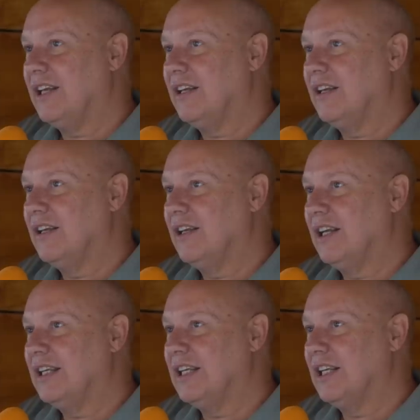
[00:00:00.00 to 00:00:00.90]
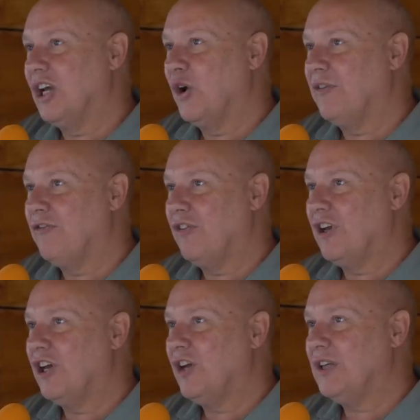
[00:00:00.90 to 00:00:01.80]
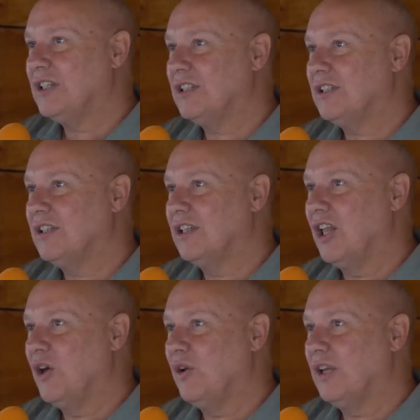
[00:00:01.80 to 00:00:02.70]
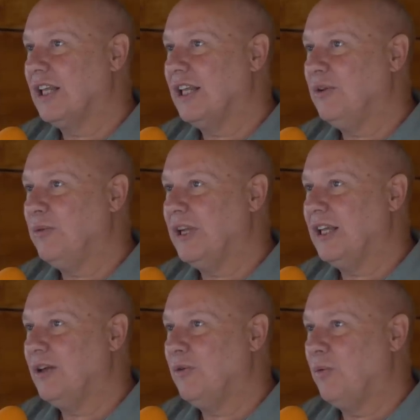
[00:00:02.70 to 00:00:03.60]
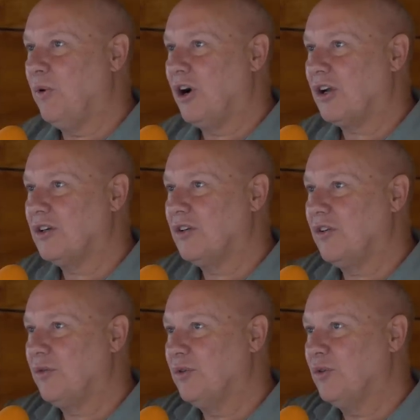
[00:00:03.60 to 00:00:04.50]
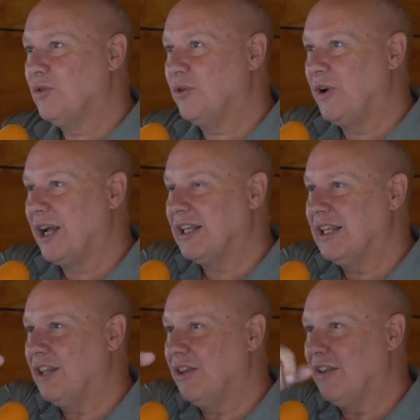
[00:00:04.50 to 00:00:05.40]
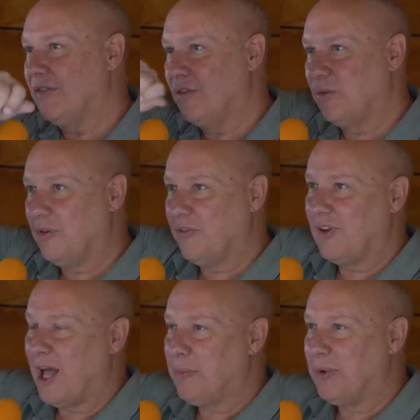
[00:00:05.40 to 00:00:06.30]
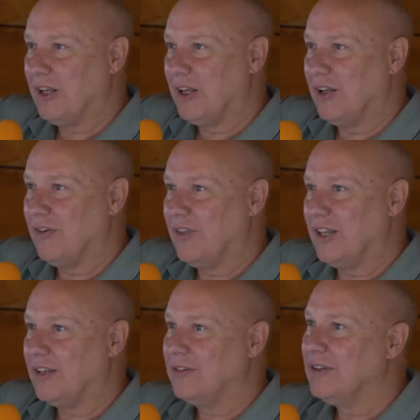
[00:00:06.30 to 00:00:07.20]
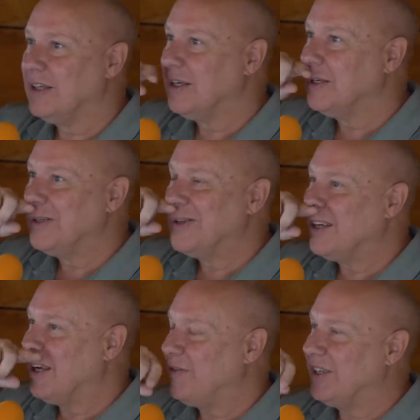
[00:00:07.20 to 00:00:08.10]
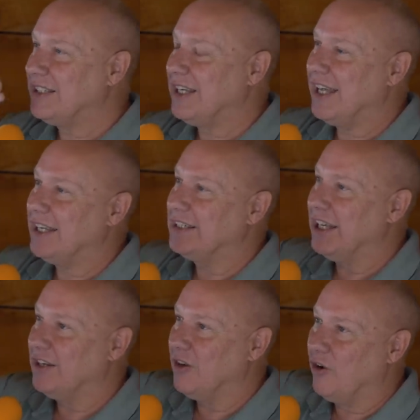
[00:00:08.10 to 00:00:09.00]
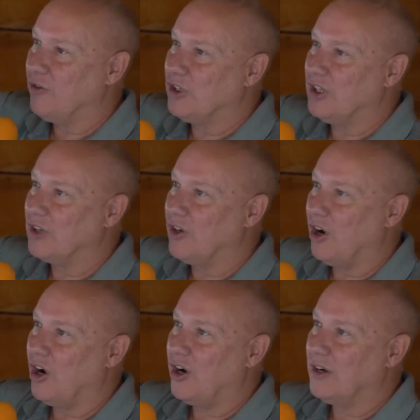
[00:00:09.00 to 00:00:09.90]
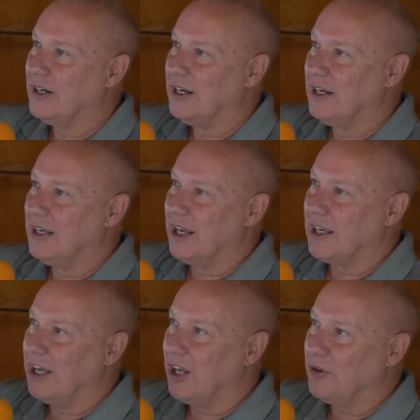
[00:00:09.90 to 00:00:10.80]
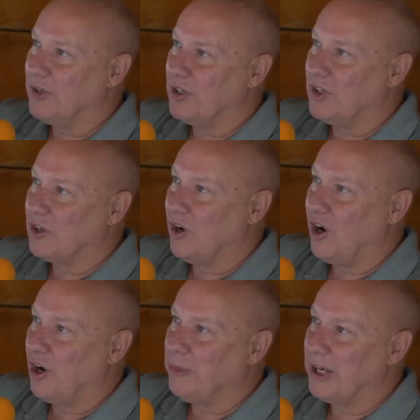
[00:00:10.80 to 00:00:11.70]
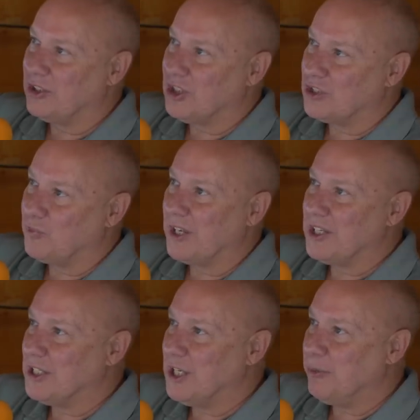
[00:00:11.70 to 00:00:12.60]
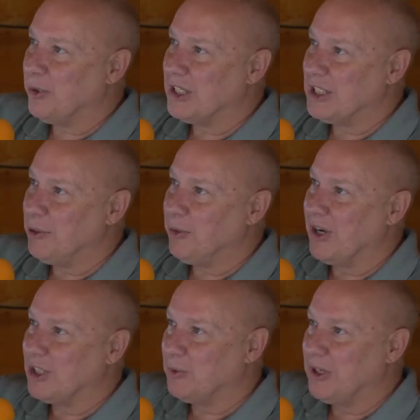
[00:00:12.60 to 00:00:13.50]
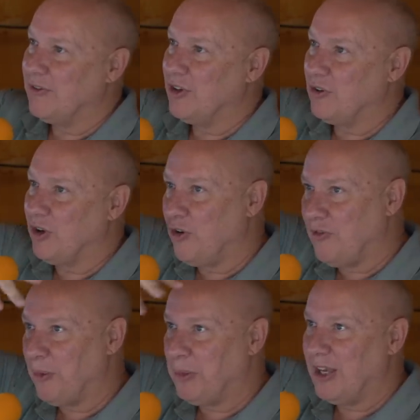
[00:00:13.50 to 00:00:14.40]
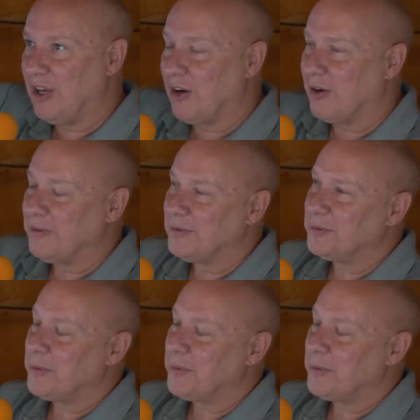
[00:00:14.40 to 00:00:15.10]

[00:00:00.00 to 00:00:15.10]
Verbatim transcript: I need to go." And very slowly we walked through, directly through the flap of the tent and over to the car. I got her into the car, but it just went deeper and deeper as we even drove up here.